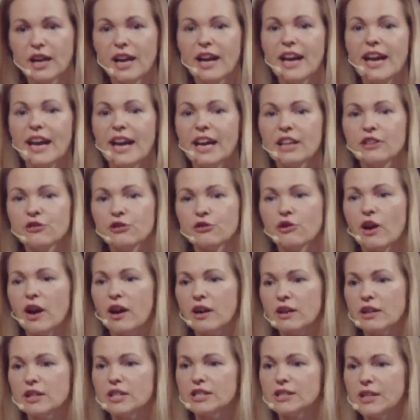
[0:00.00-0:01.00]
it
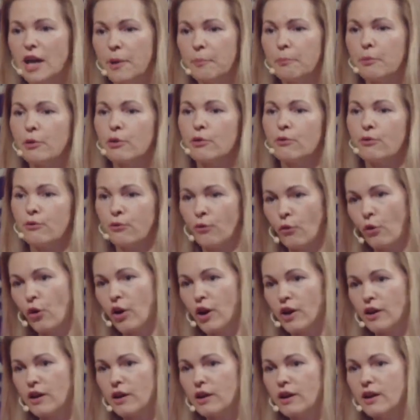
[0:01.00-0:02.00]
ranks number
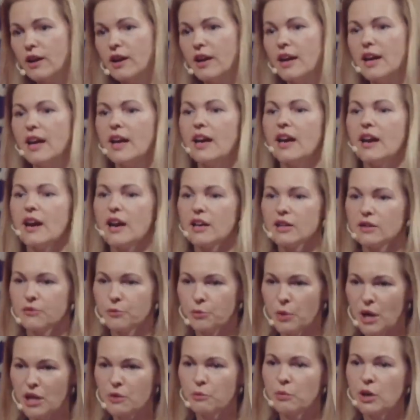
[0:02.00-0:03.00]
4
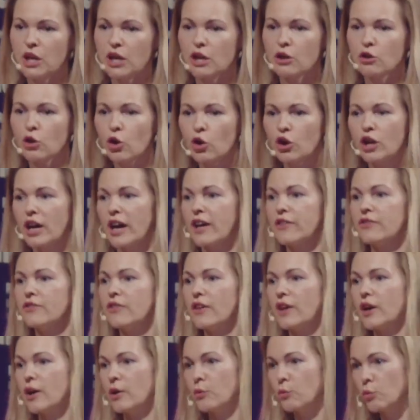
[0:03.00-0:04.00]
when we look at
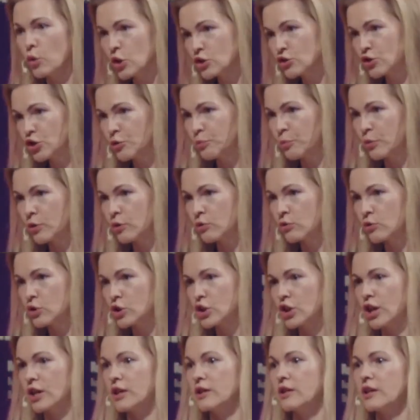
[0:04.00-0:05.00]
the water
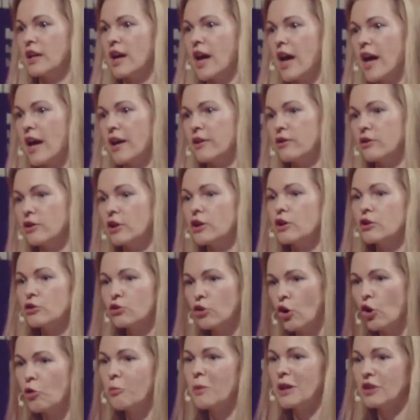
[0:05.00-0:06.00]
pollution and
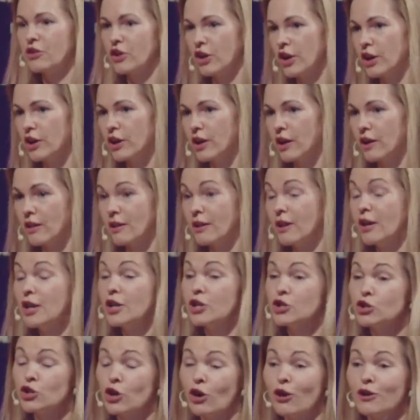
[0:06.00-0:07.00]
raw material.
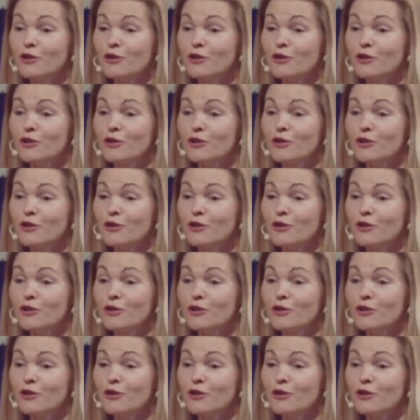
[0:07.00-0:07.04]
So